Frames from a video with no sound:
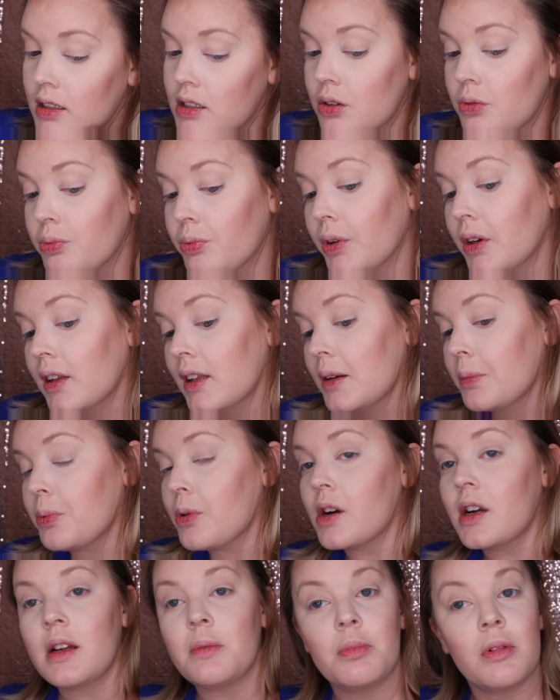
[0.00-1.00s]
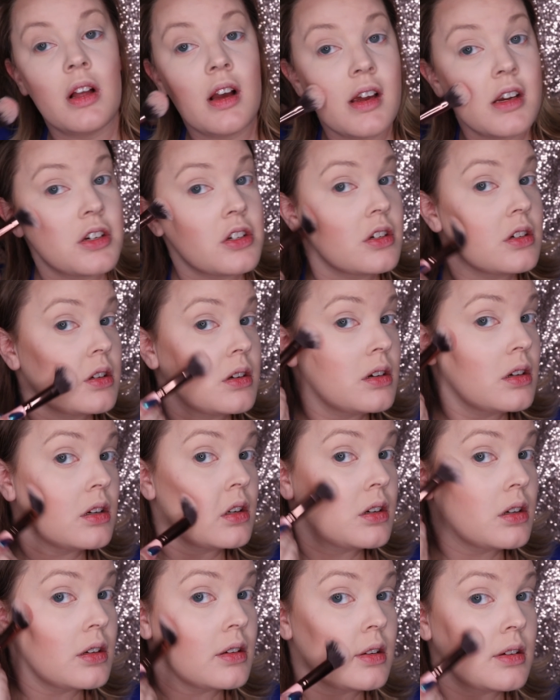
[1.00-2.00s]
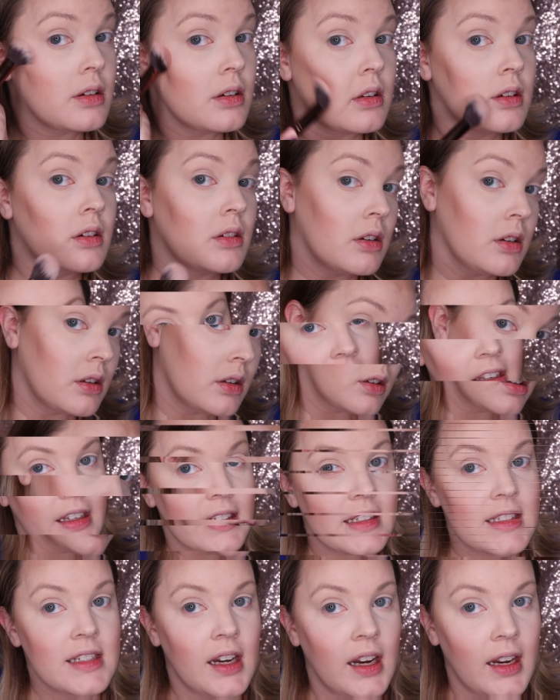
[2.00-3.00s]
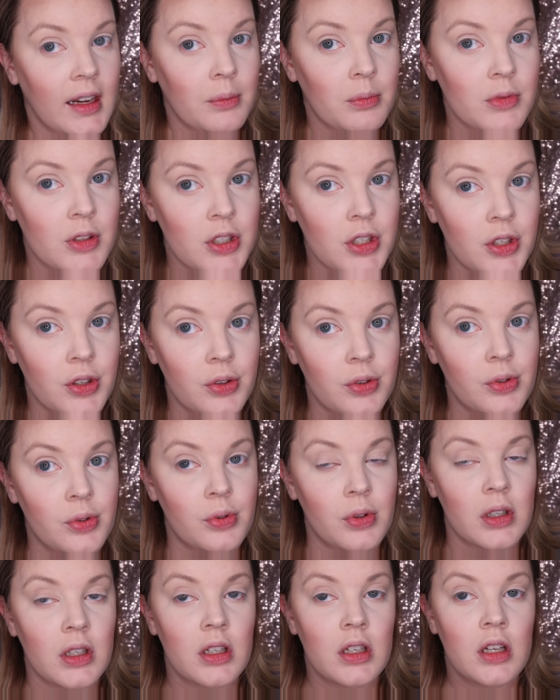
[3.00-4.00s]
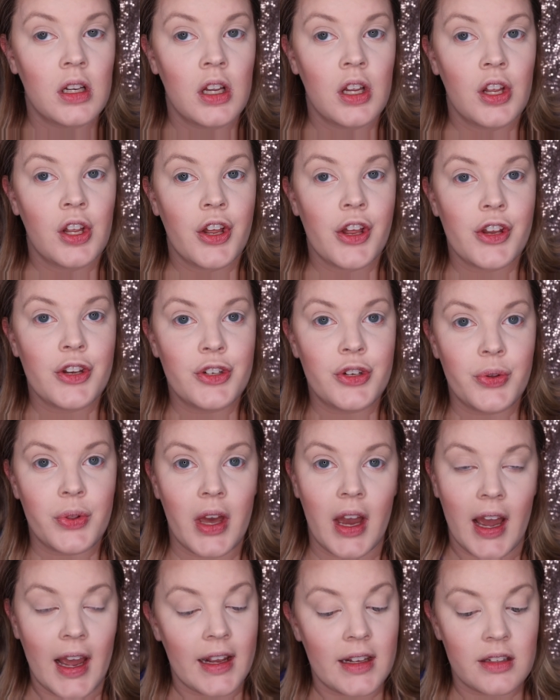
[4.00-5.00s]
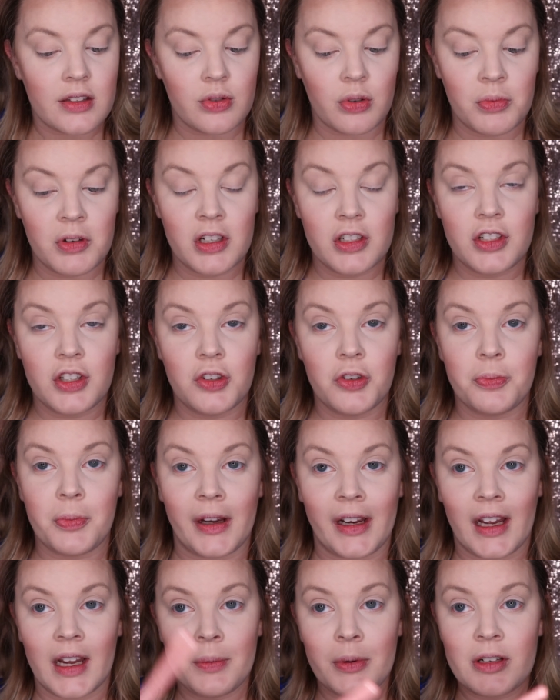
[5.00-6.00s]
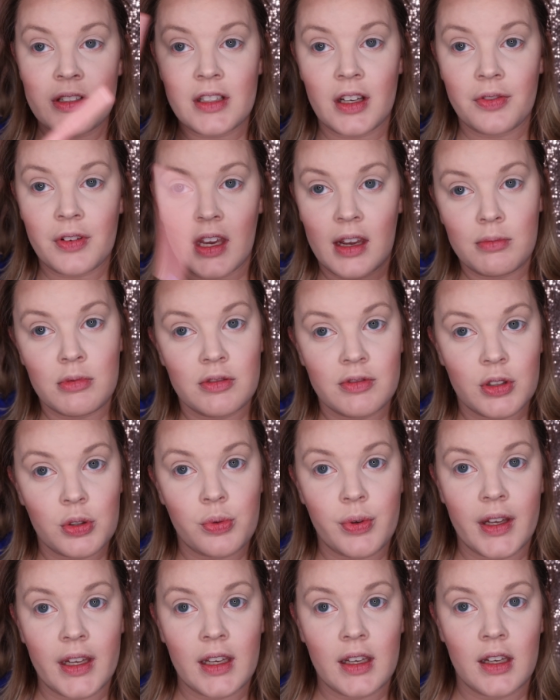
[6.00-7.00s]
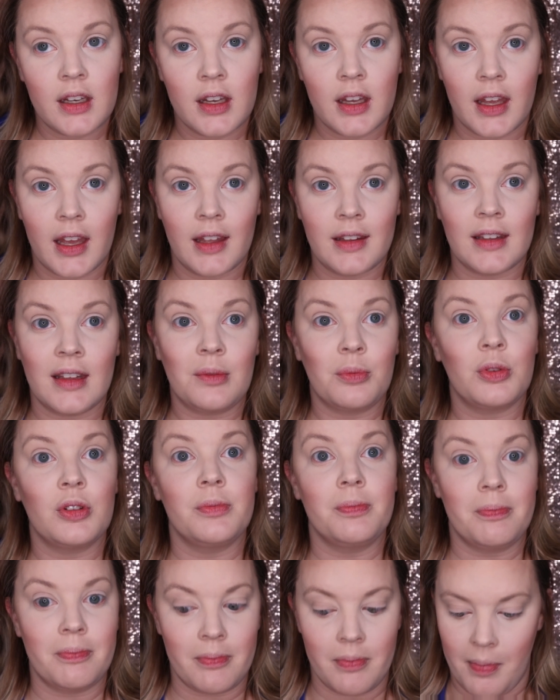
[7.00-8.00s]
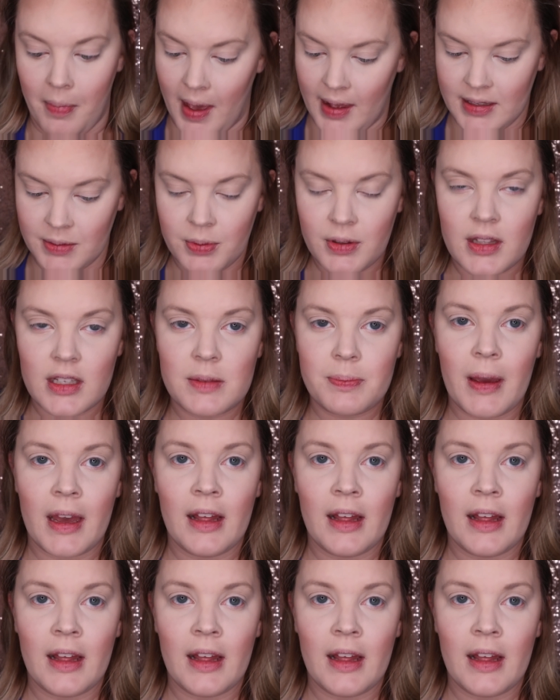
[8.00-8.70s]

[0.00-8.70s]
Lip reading: a really pretty blush. I think it's time to do the eyes. So I'm gonna do my eyebrows off camera real quick, and then we'll mess with this